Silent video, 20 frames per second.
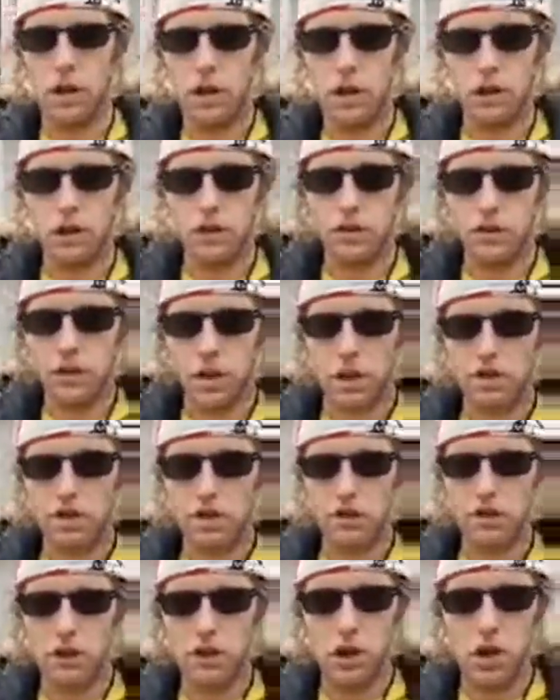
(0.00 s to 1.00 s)
The judges,
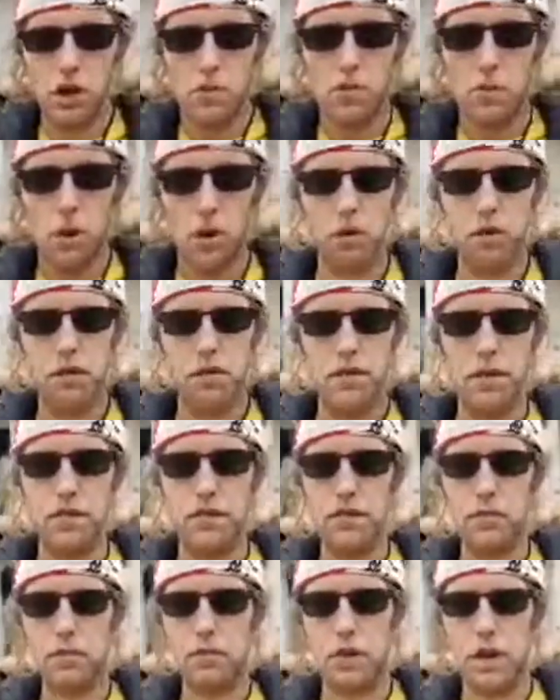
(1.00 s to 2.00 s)
both of the
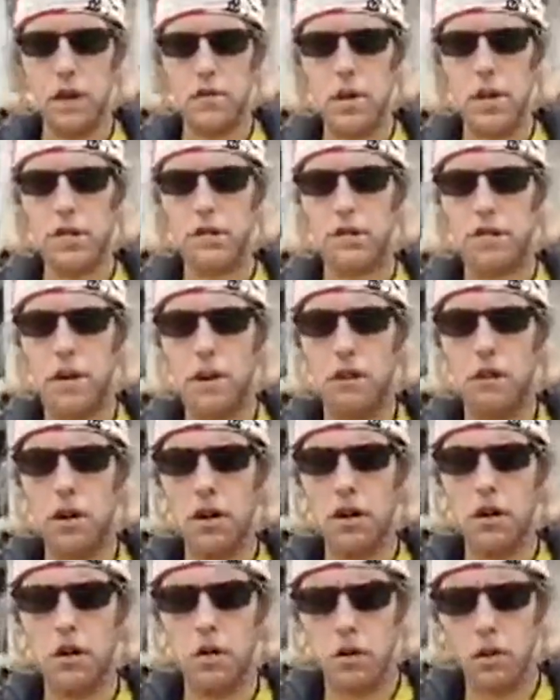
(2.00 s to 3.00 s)
Supreme and inferior
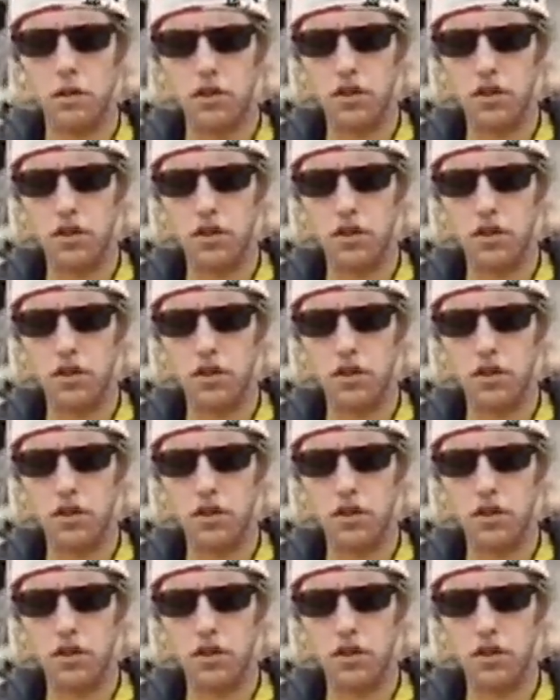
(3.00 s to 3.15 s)
courts,